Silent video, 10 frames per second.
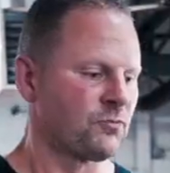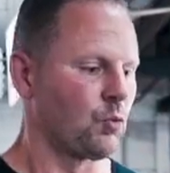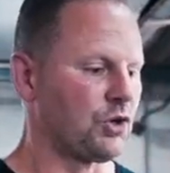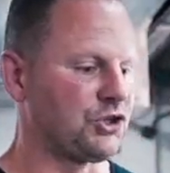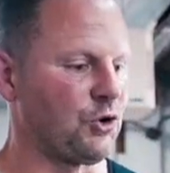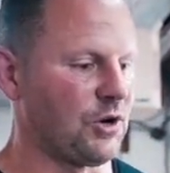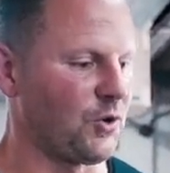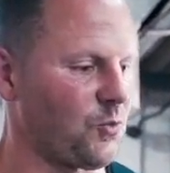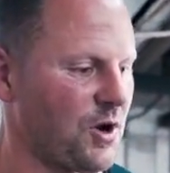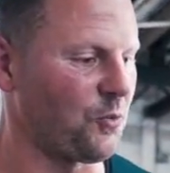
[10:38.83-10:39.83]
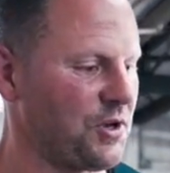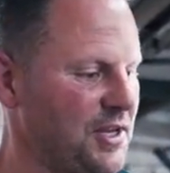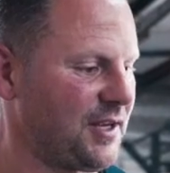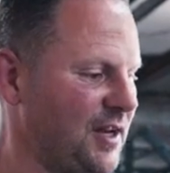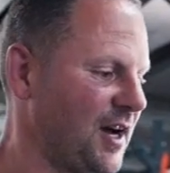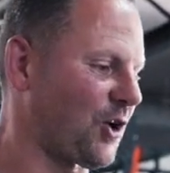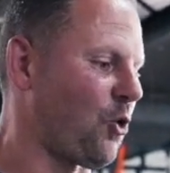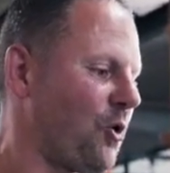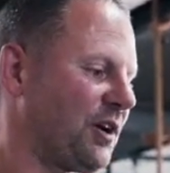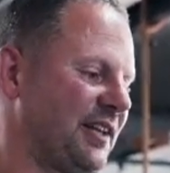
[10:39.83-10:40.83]
We're doing what we uh,
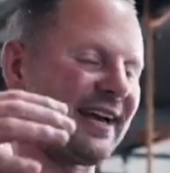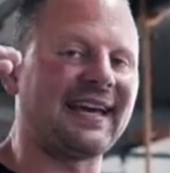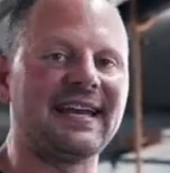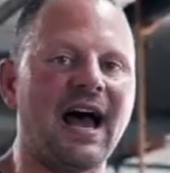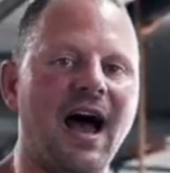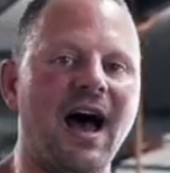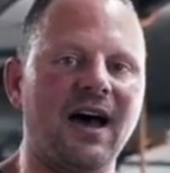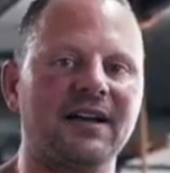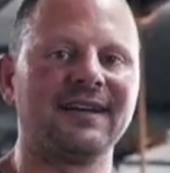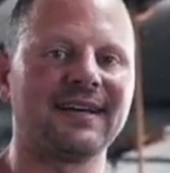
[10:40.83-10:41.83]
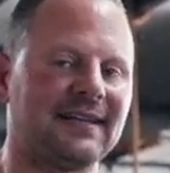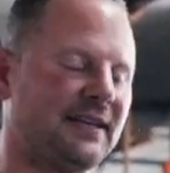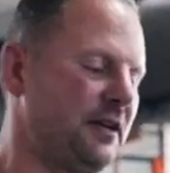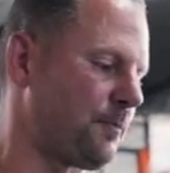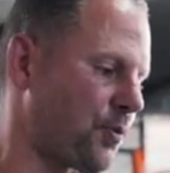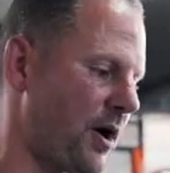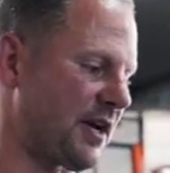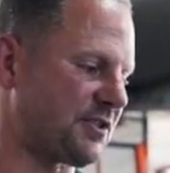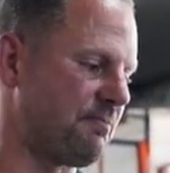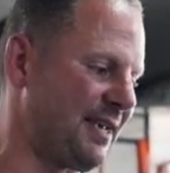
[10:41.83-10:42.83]
coined like an odd clean and
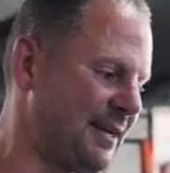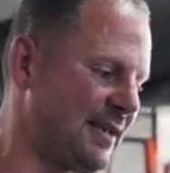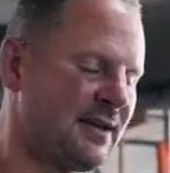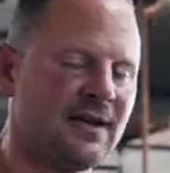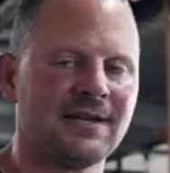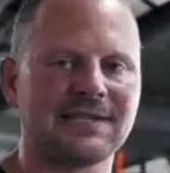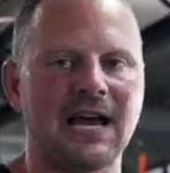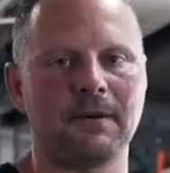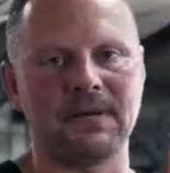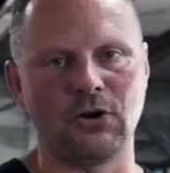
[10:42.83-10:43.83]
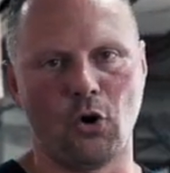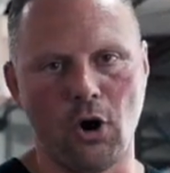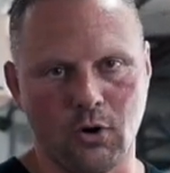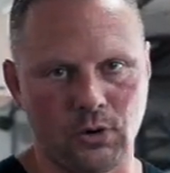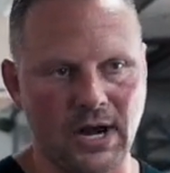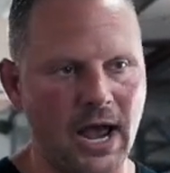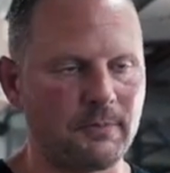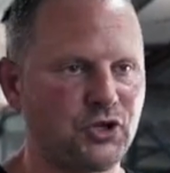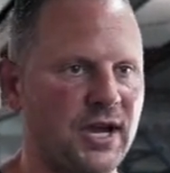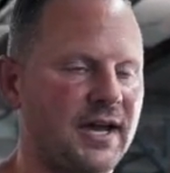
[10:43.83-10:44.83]
press, meaning it's got to be an awkward
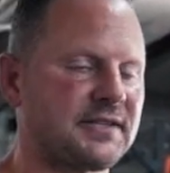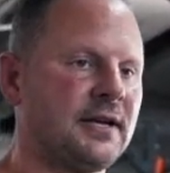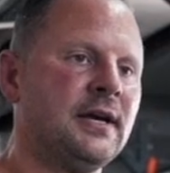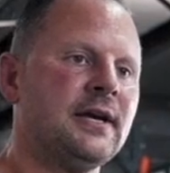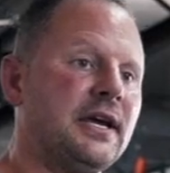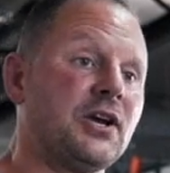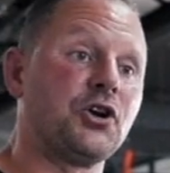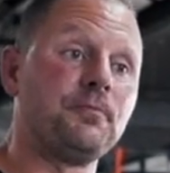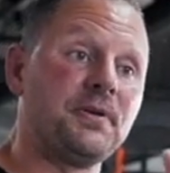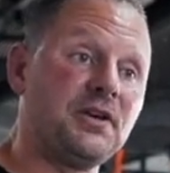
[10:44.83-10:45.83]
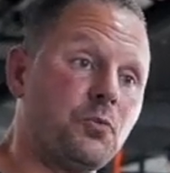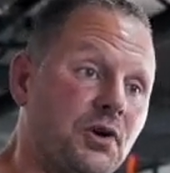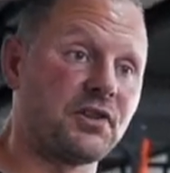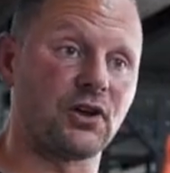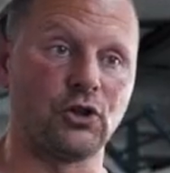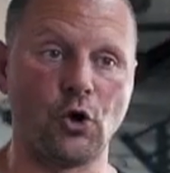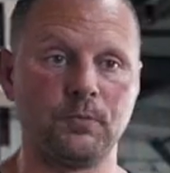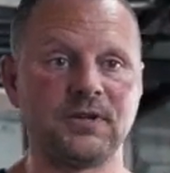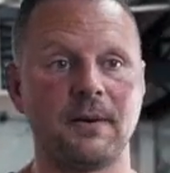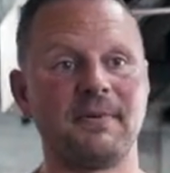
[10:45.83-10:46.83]
object. It could be one of the
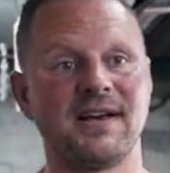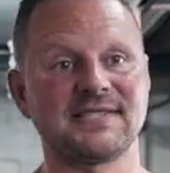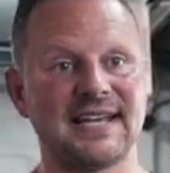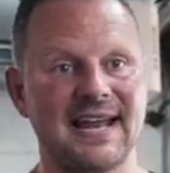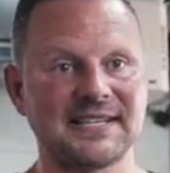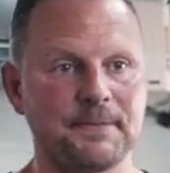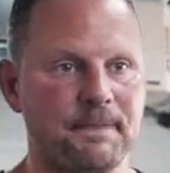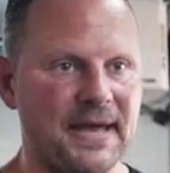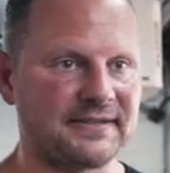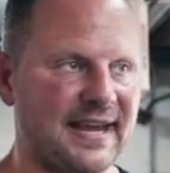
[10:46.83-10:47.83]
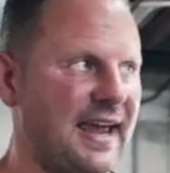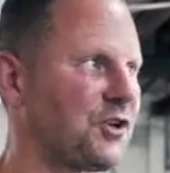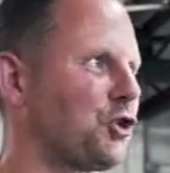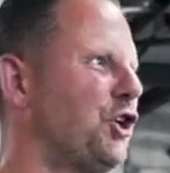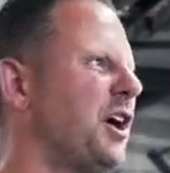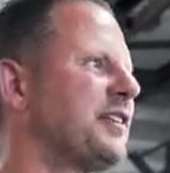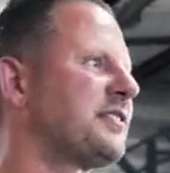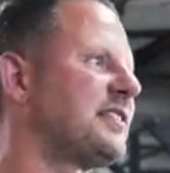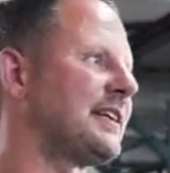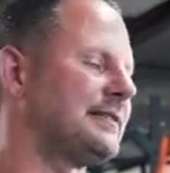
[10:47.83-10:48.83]
globe dumbbells that has a bent handle, a
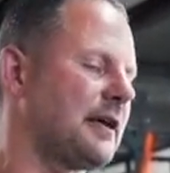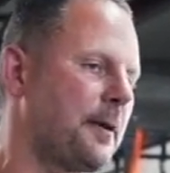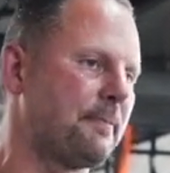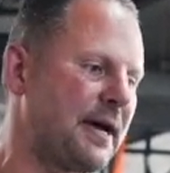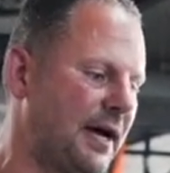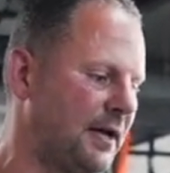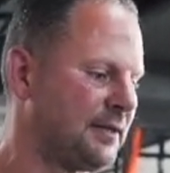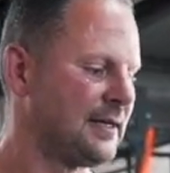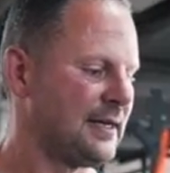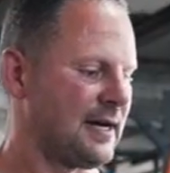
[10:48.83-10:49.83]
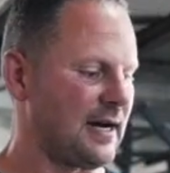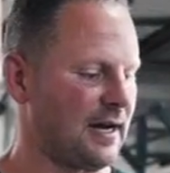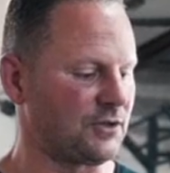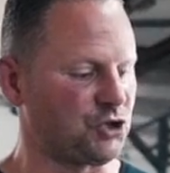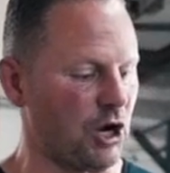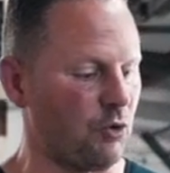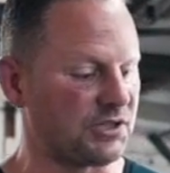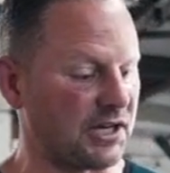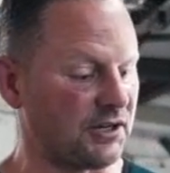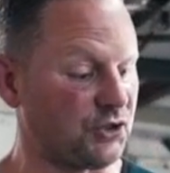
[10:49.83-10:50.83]
thick dumbbell. Uh, Joe
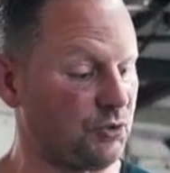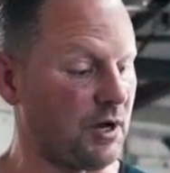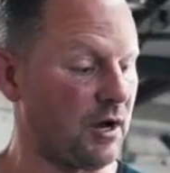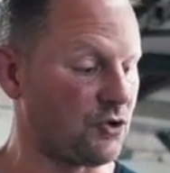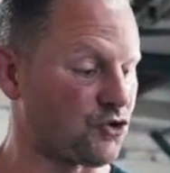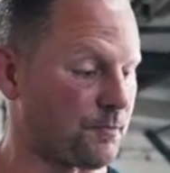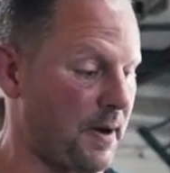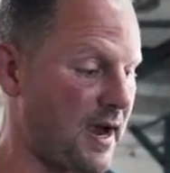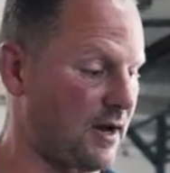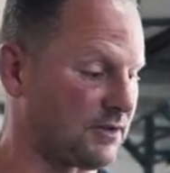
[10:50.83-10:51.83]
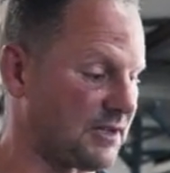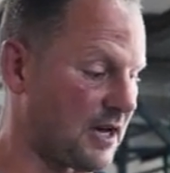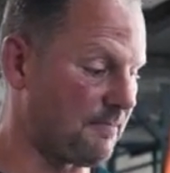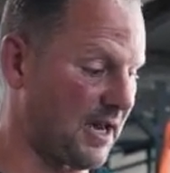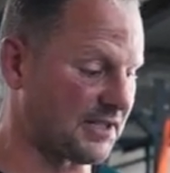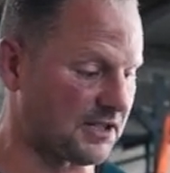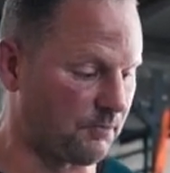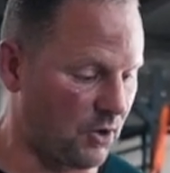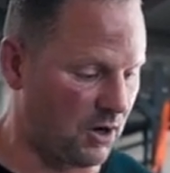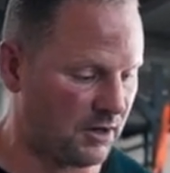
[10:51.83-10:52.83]
is going to do the 100 pound uh,
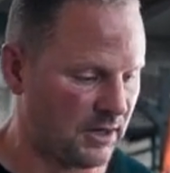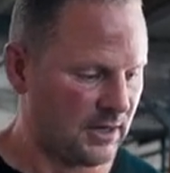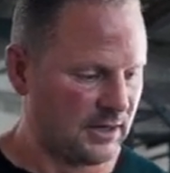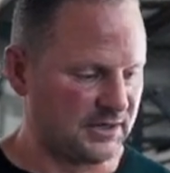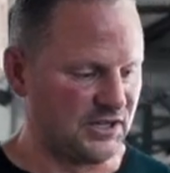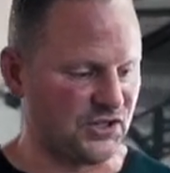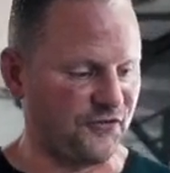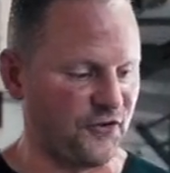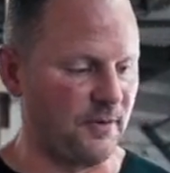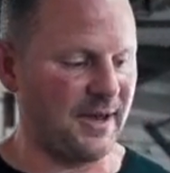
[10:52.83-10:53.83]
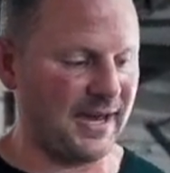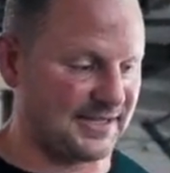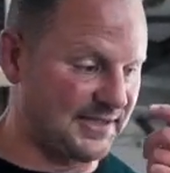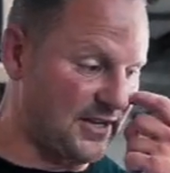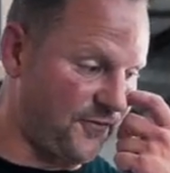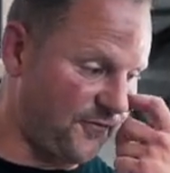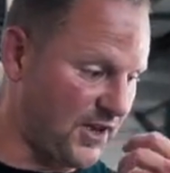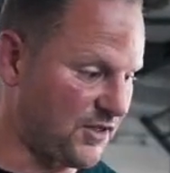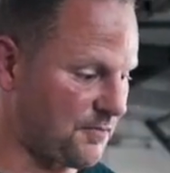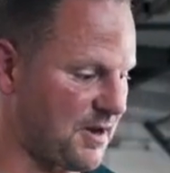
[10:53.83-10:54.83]
medicine ball. These are from XD
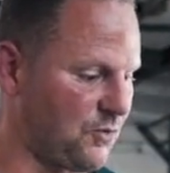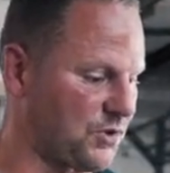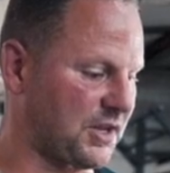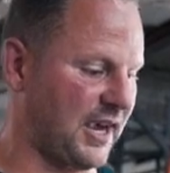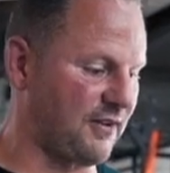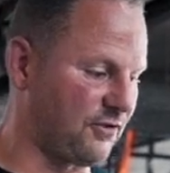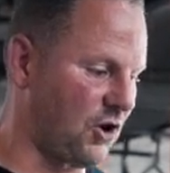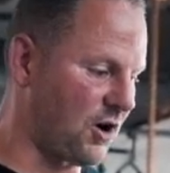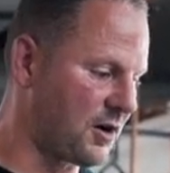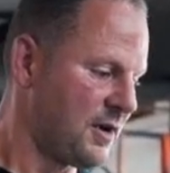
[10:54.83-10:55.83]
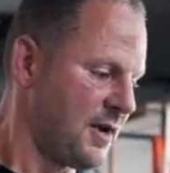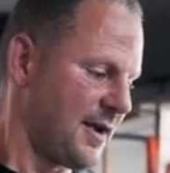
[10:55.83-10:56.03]
Fit. They're made with Kevlar.